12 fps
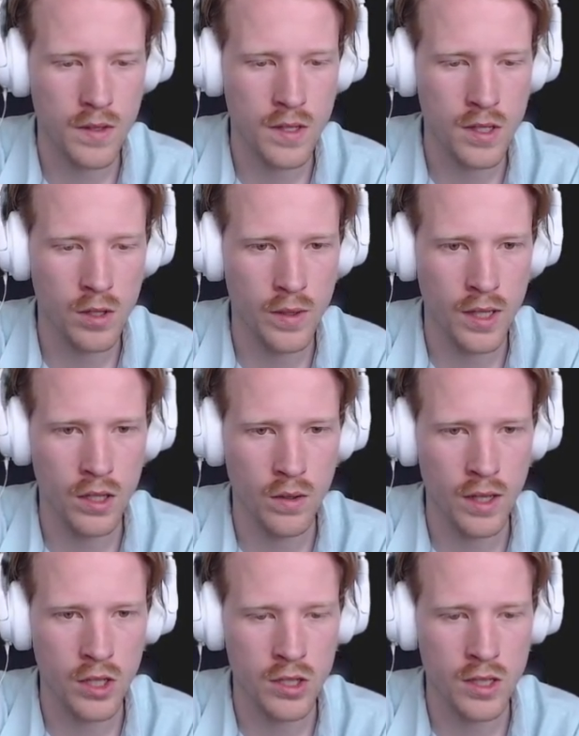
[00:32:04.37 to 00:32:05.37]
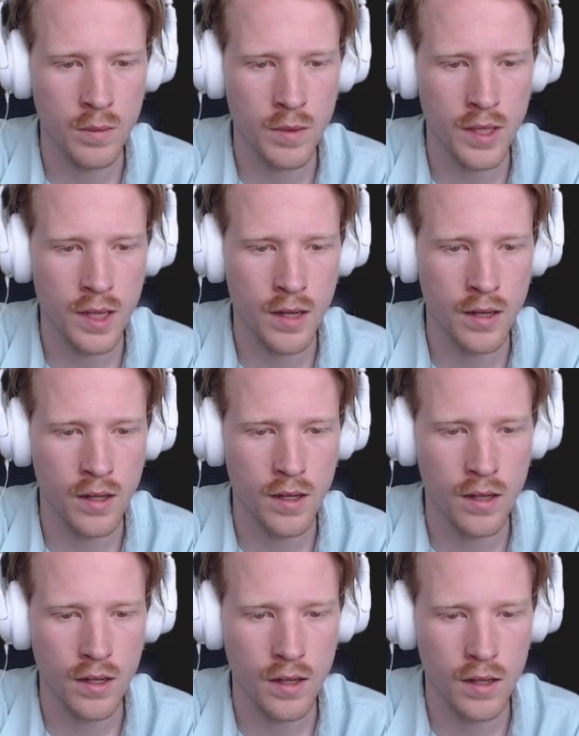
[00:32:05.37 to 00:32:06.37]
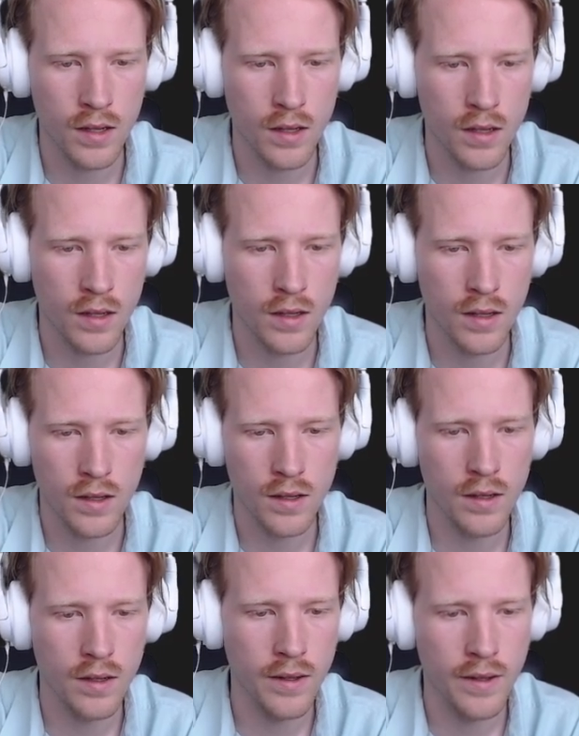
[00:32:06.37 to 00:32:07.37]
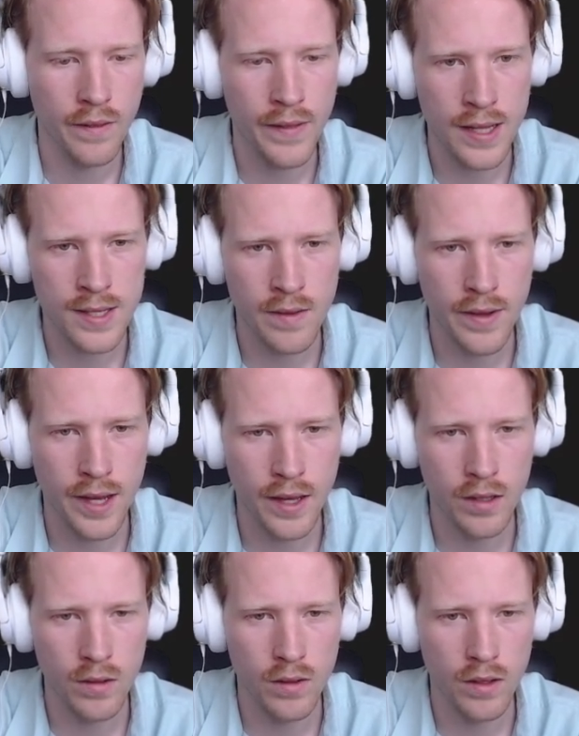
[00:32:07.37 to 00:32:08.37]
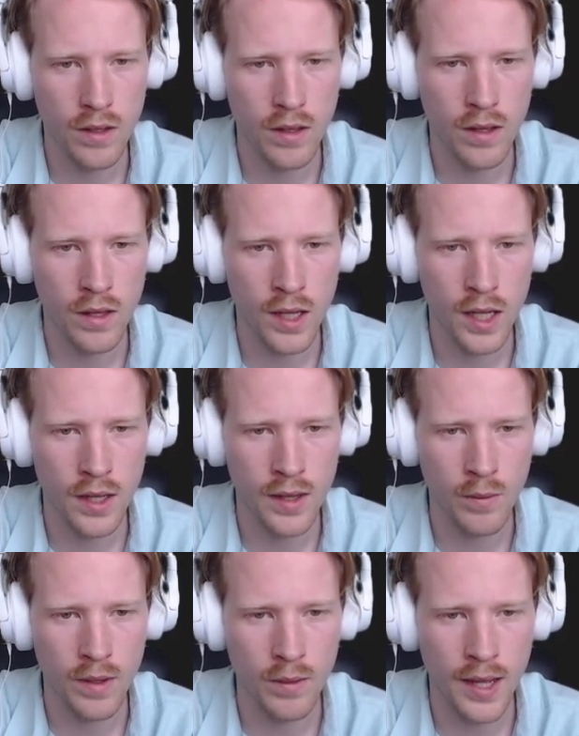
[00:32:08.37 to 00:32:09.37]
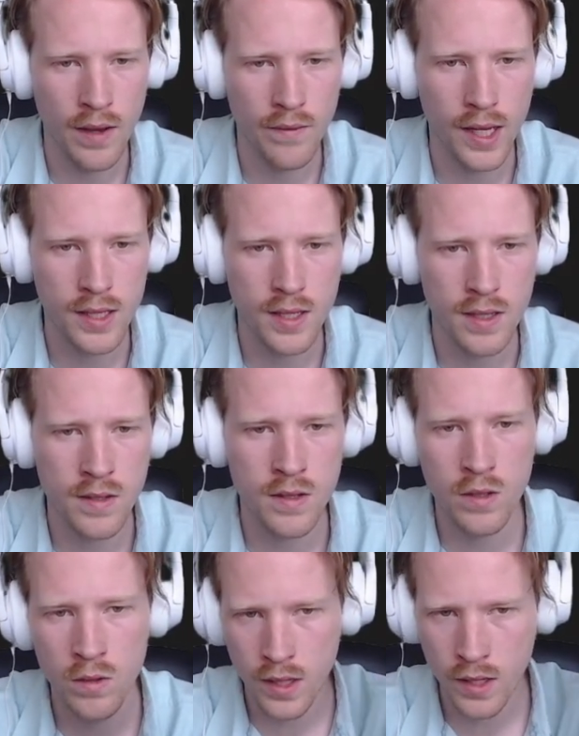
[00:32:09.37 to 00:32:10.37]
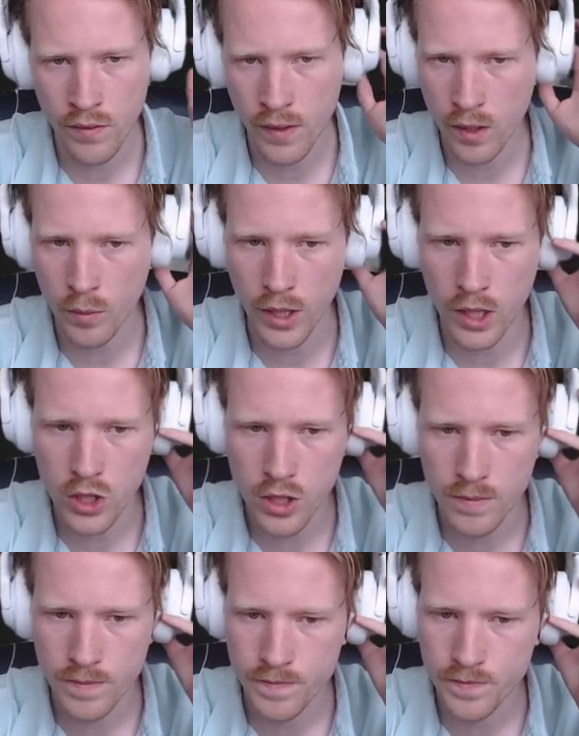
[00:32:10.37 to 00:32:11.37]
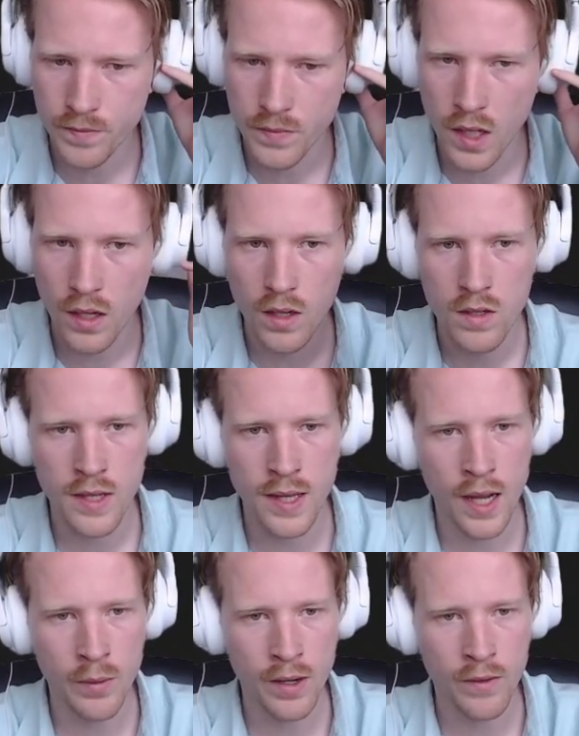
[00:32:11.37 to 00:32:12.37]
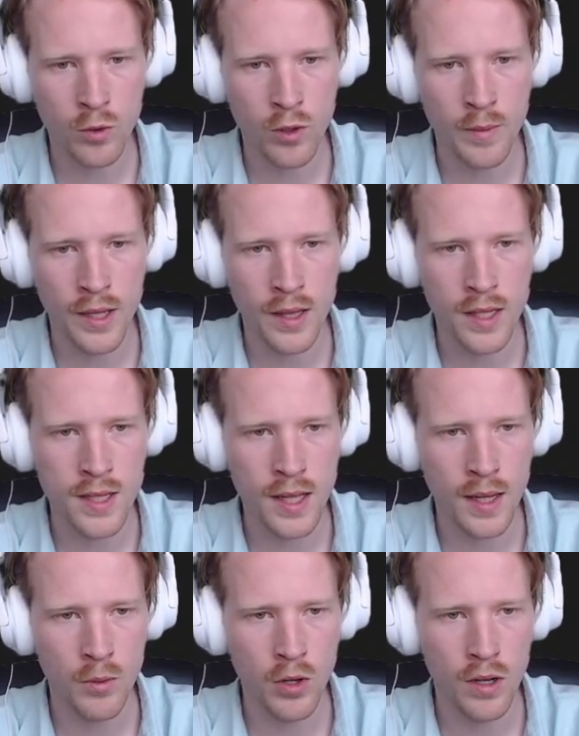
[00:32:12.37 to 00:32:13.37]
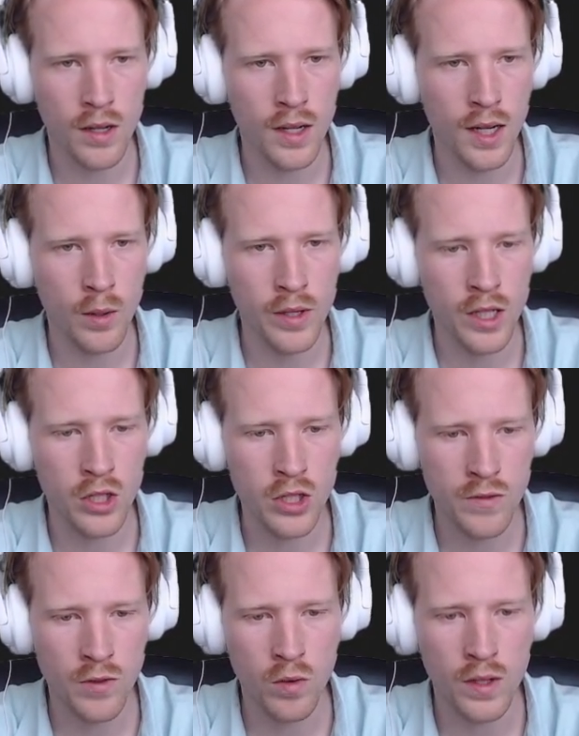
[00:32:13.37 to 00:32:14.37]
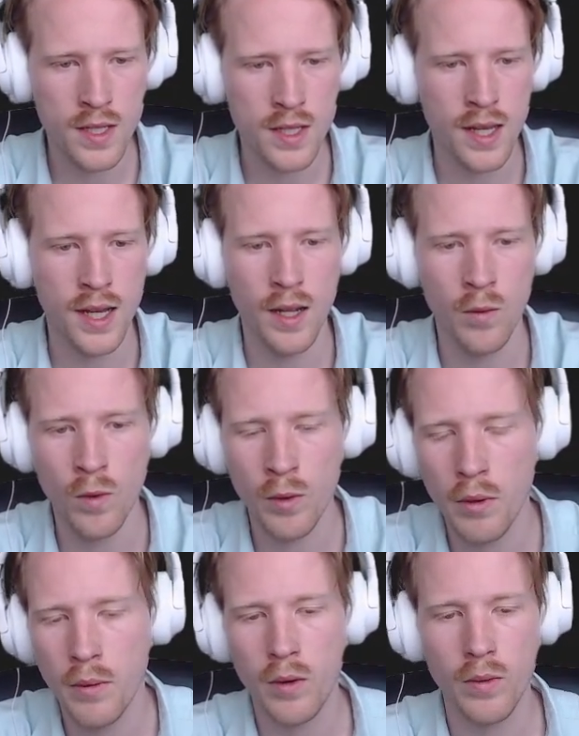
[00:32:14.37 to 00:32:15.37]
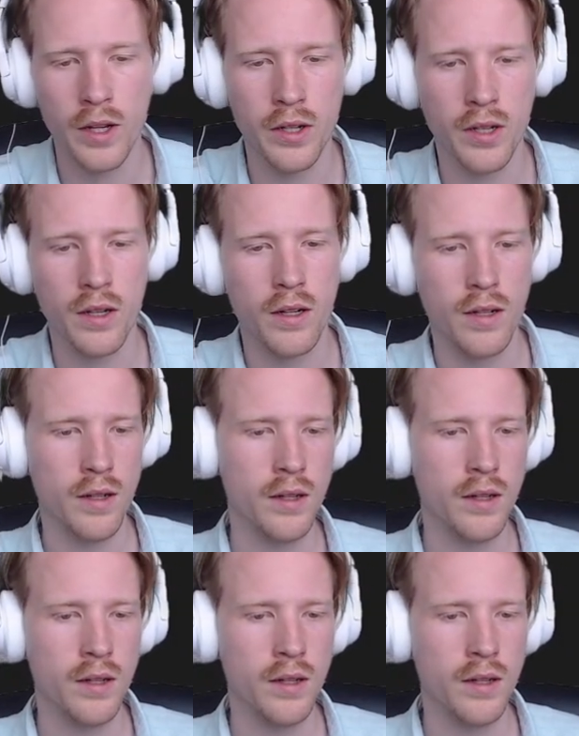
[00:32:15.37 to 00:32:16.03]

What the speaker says: So we can do HTTP error. That's the value that we would have access to in the failure branch. So now we don't have to worry about this anymore. We can just focus on what do we want to render